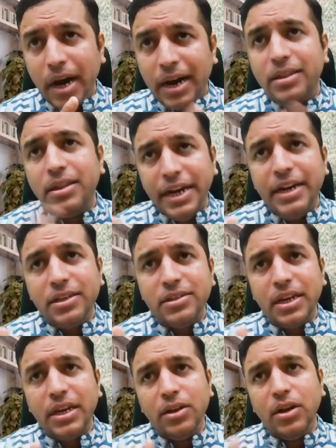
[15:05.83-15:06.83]
Another
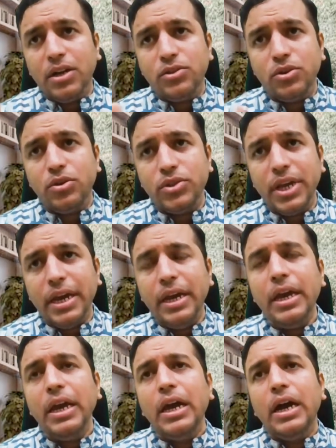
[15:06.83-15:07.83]
industry, so to say,